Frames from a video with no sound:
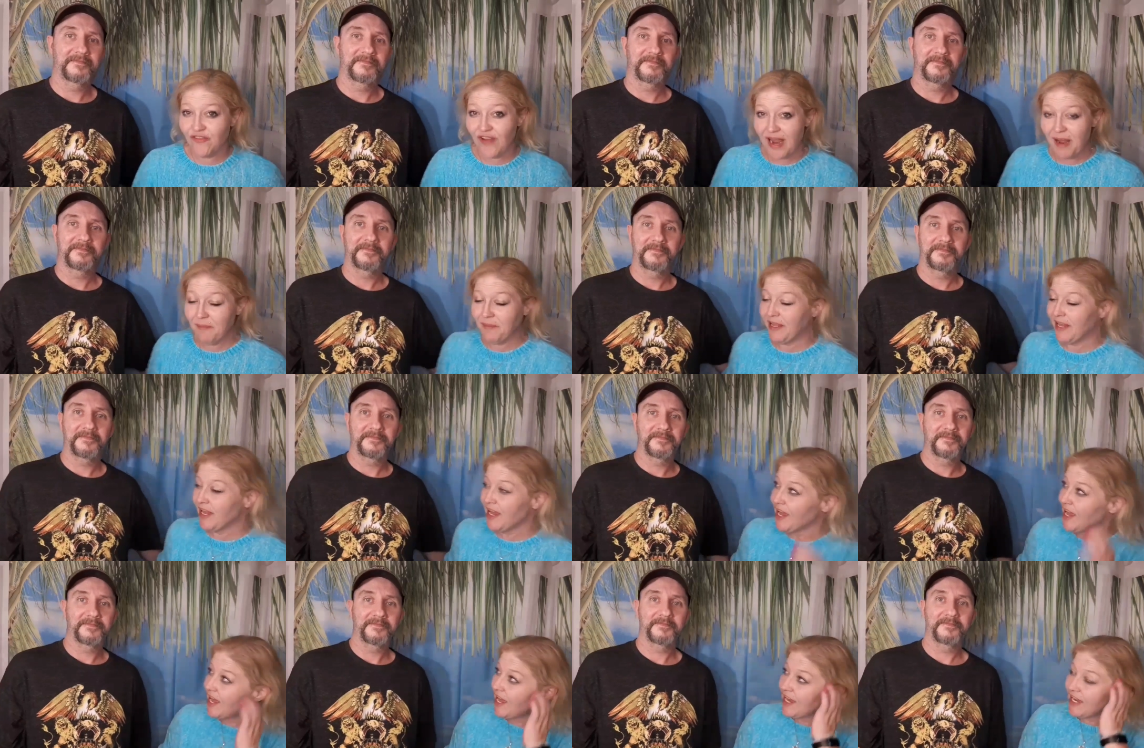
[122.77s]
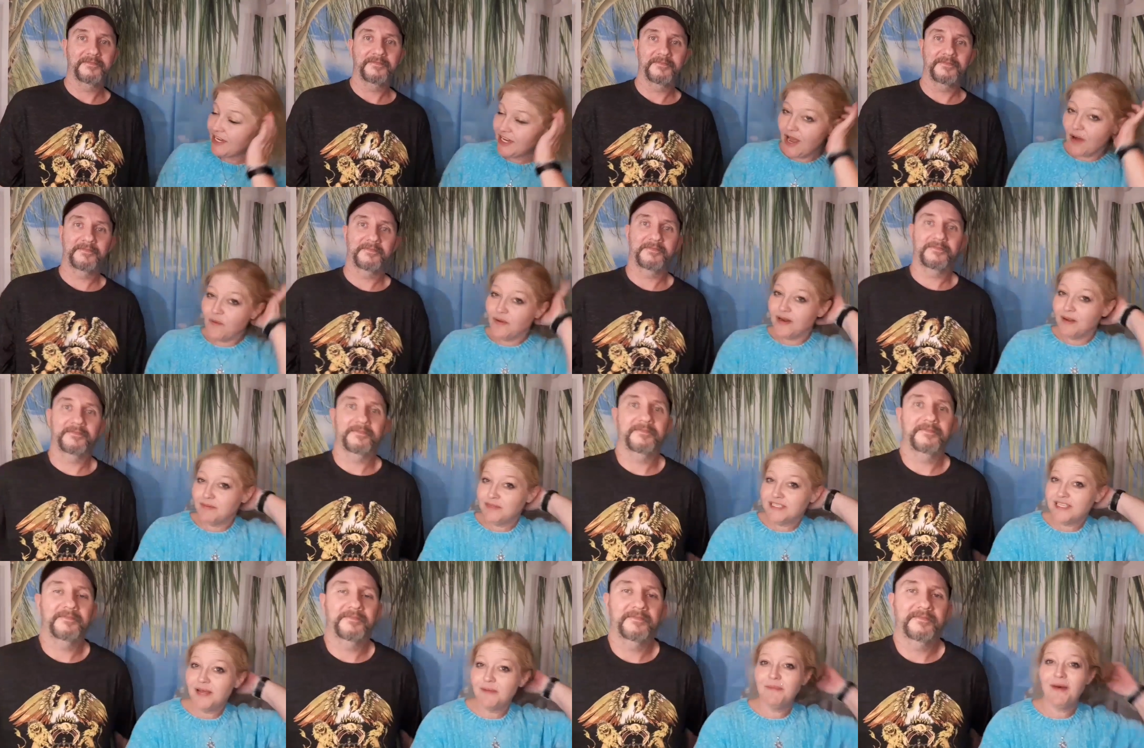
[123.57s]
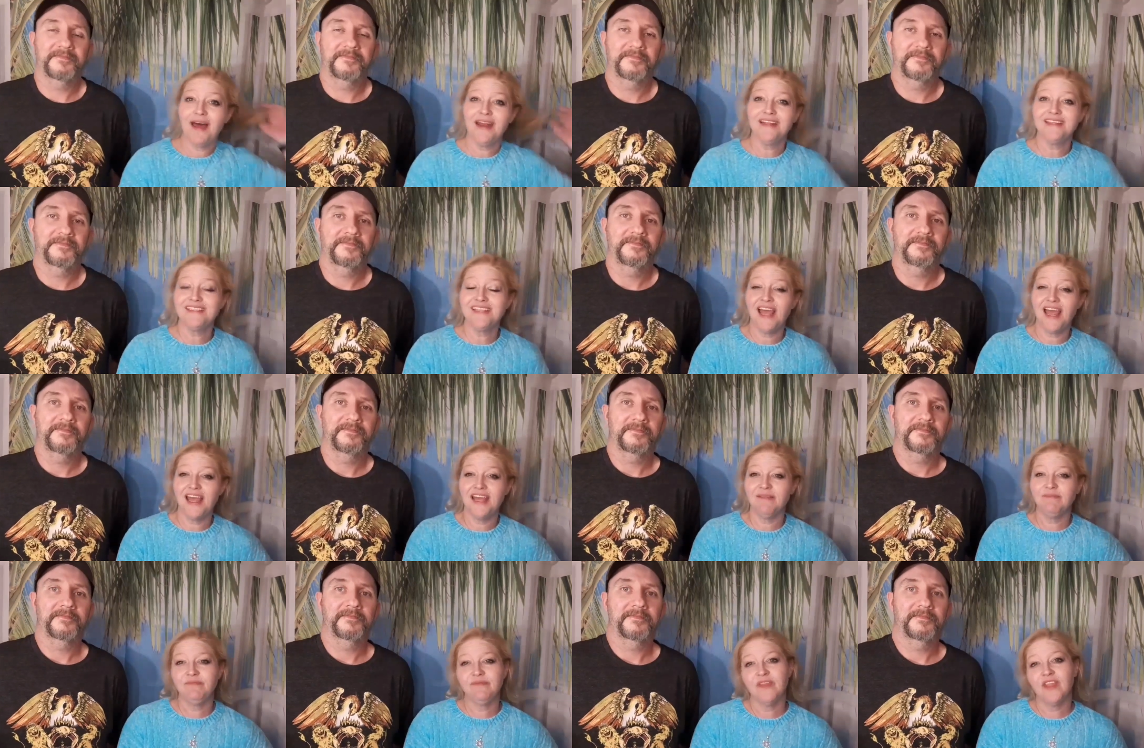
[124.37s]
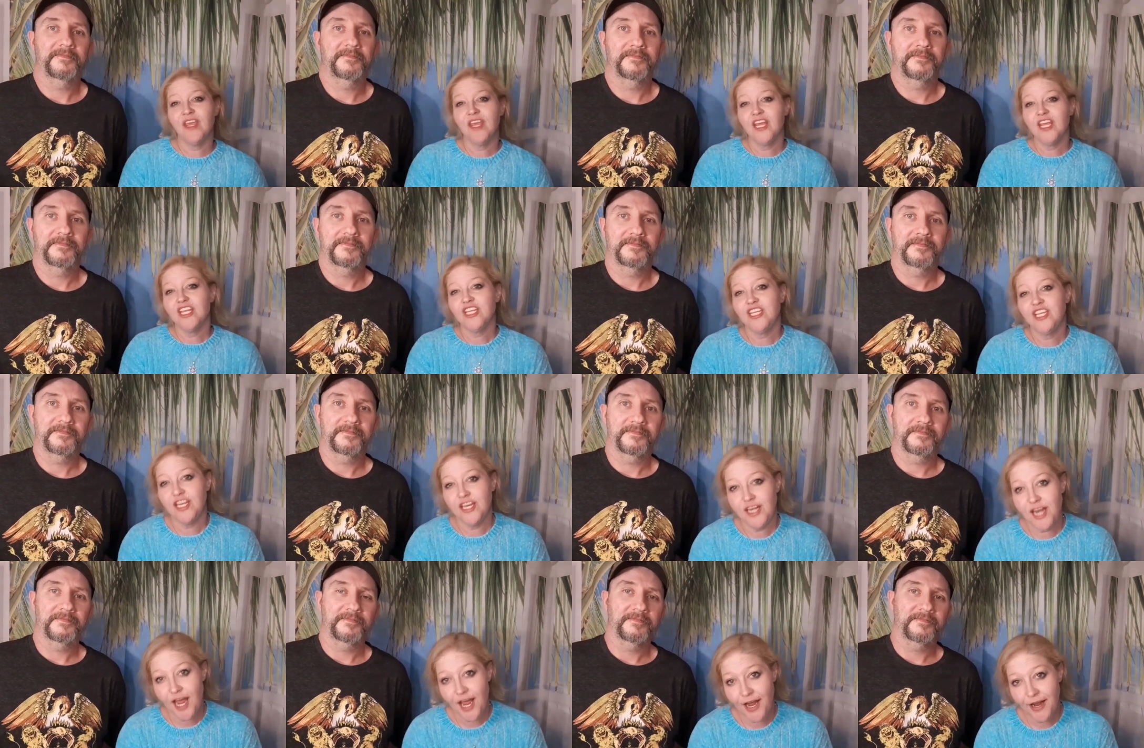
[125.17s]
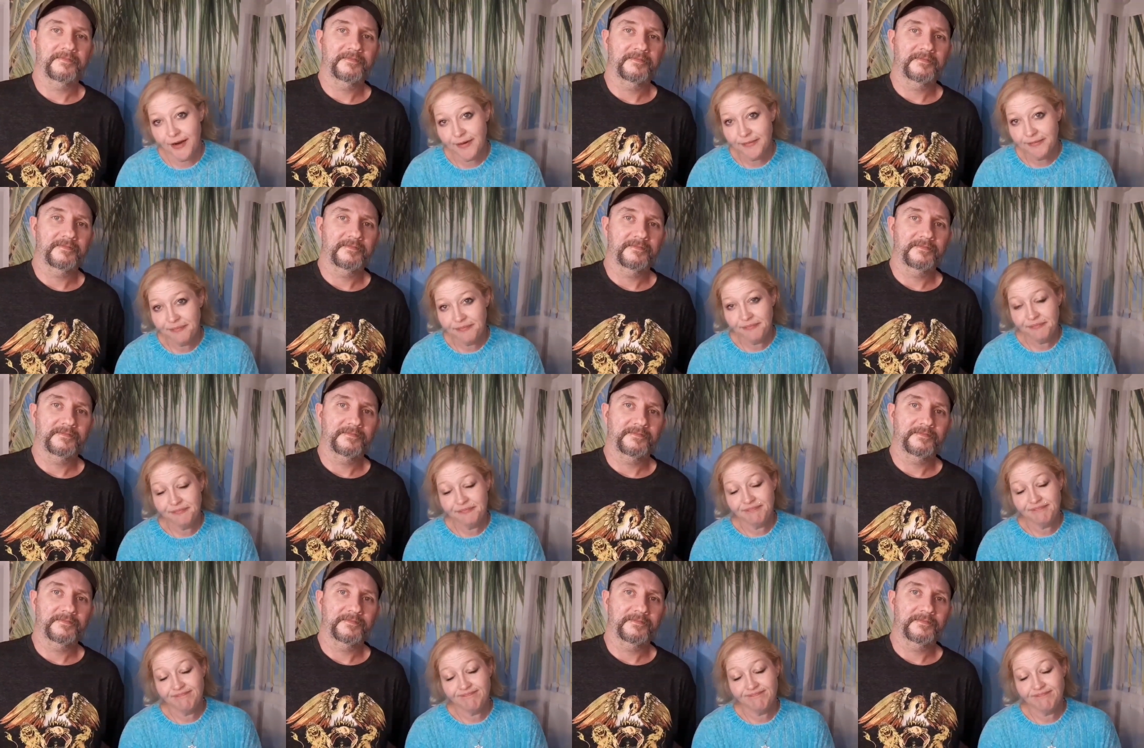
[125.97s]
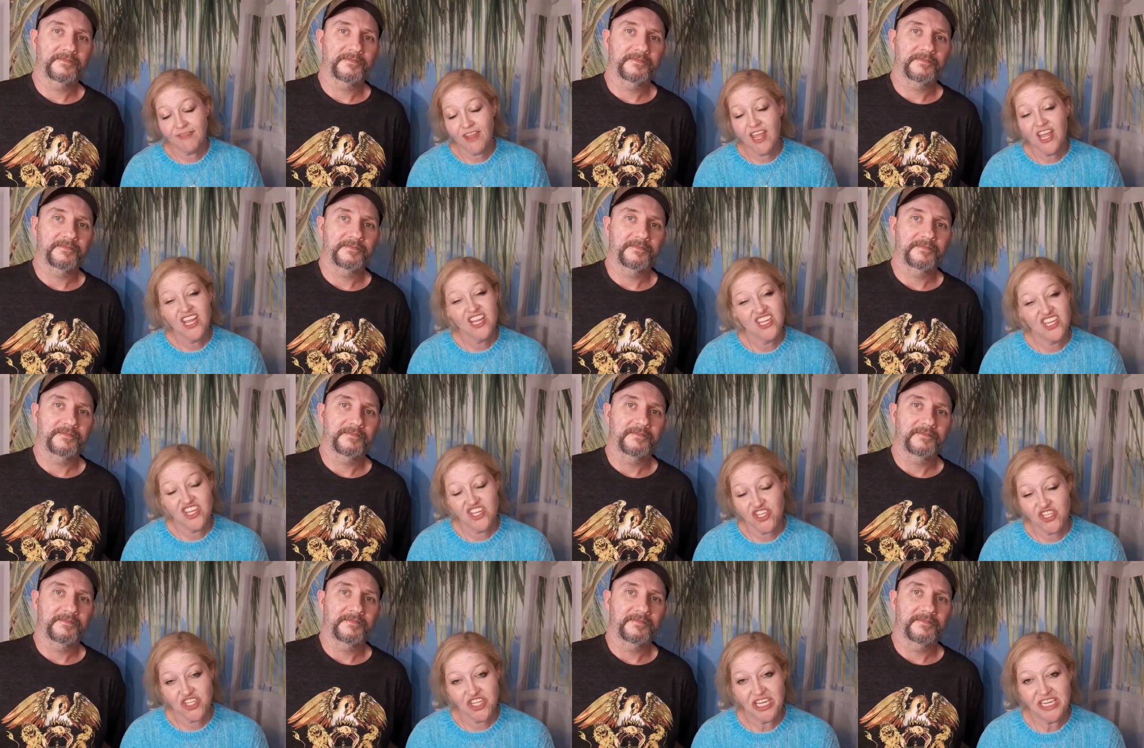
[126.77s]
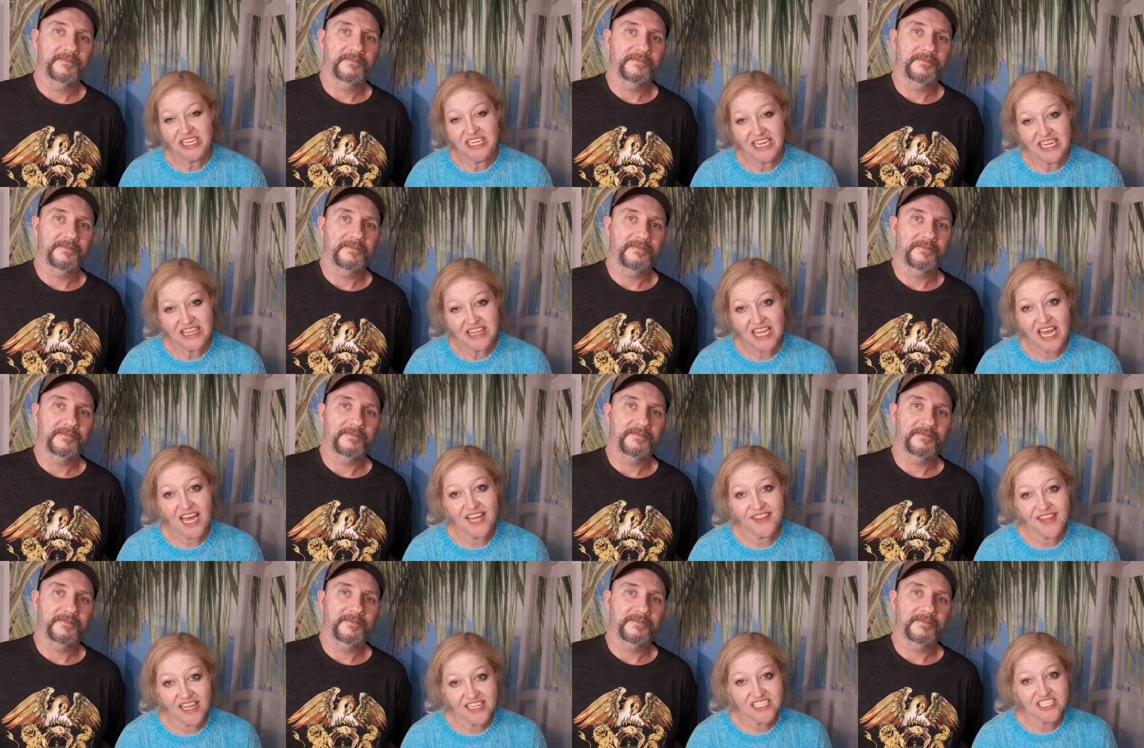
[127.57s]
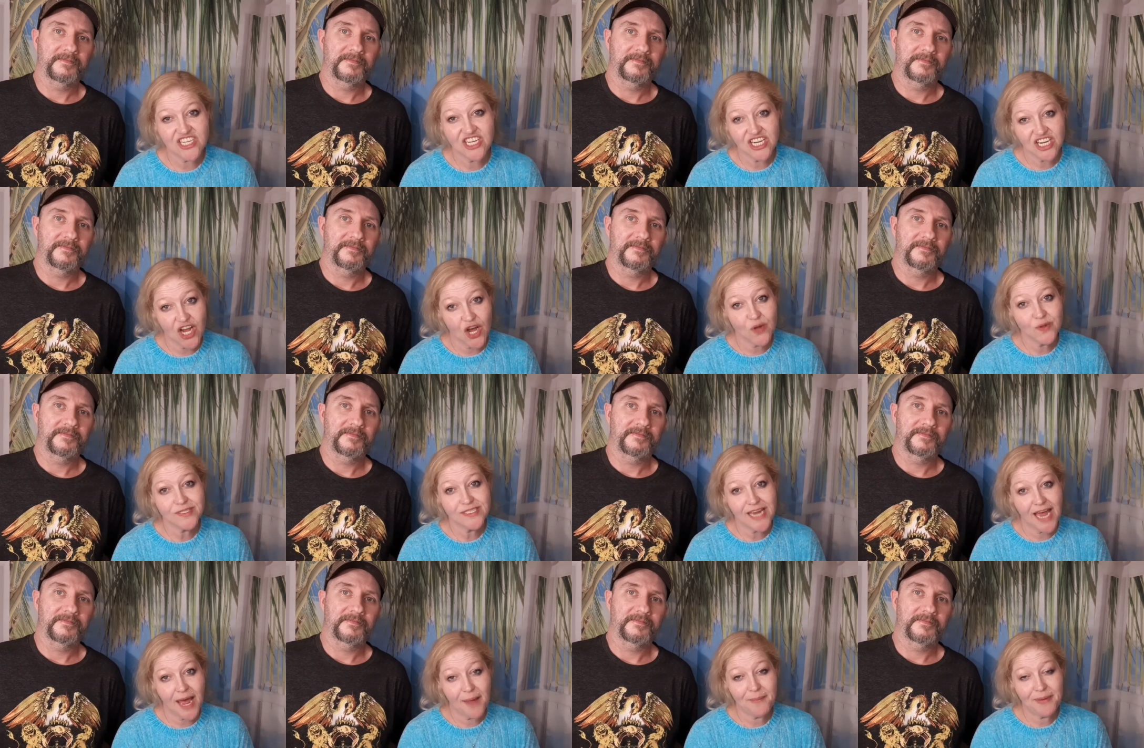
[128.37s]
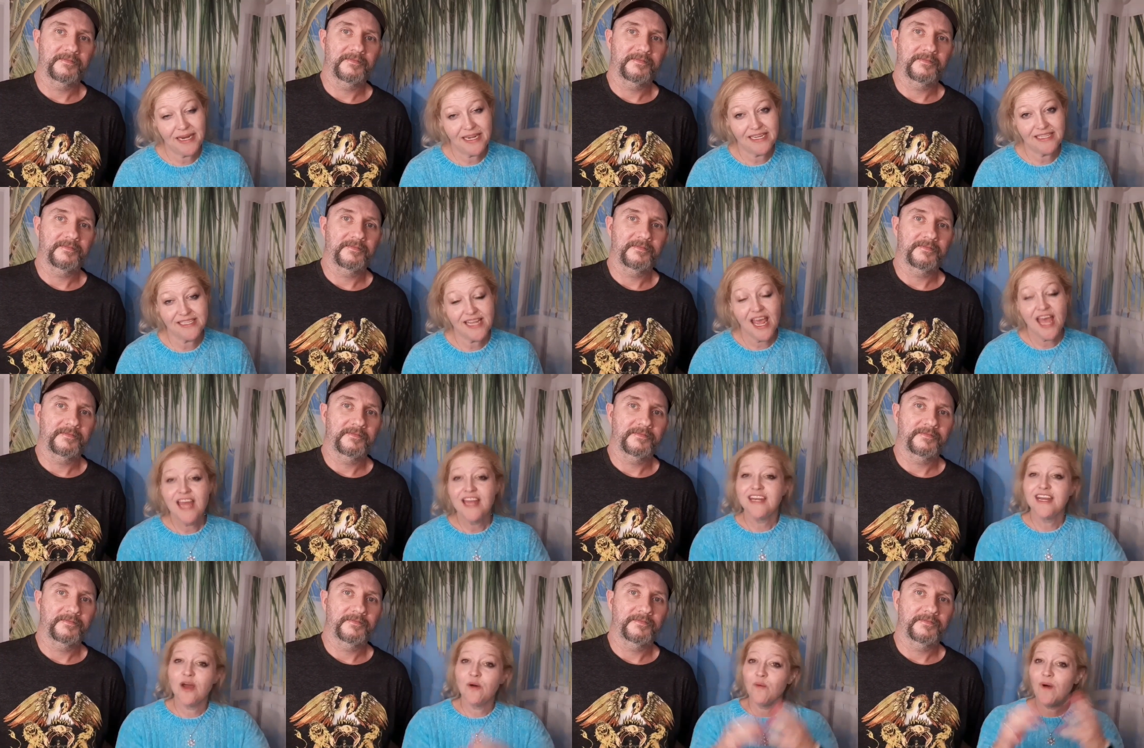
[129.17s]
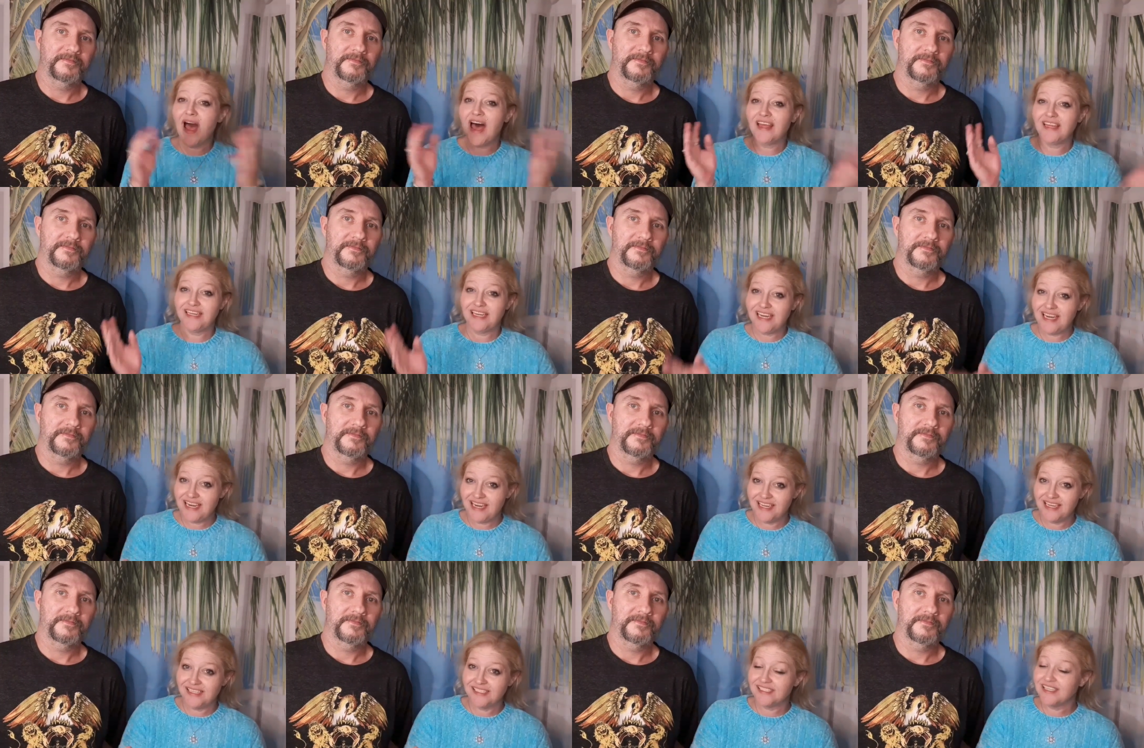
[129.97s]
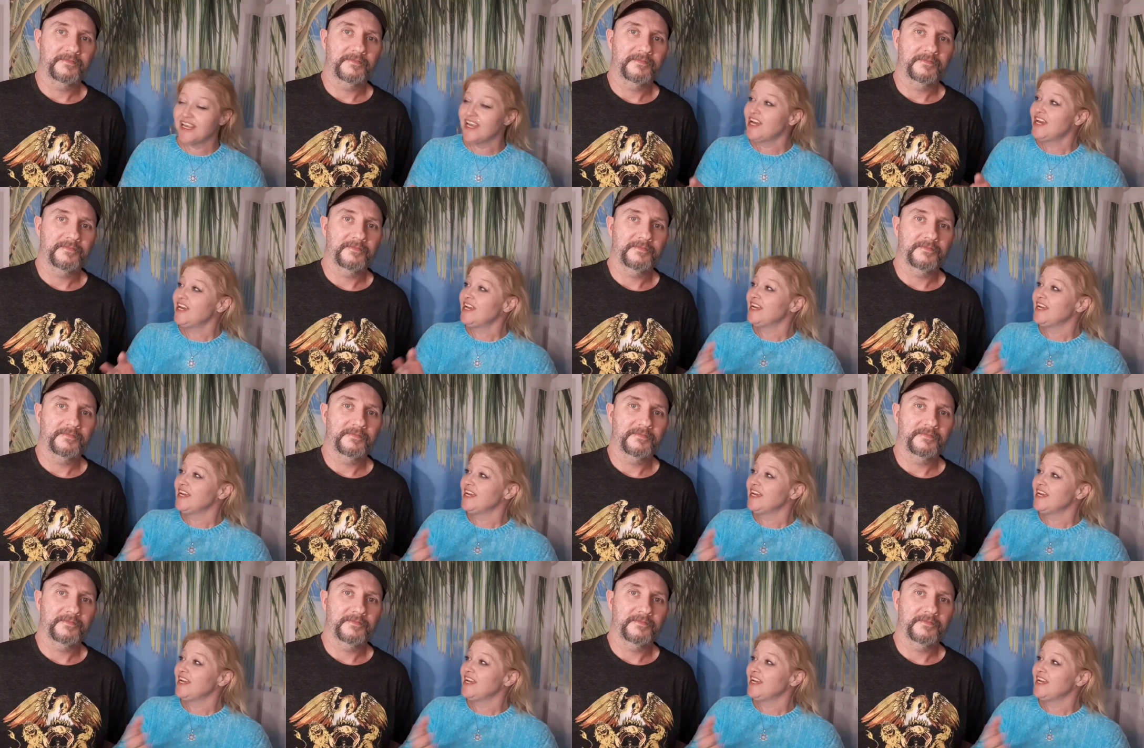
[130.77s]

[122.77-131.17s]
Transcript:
Speaker 1: your family, going up to somebody saying, you know, you shouldn't eat that. That's going to cause diabetes. Now, why it is,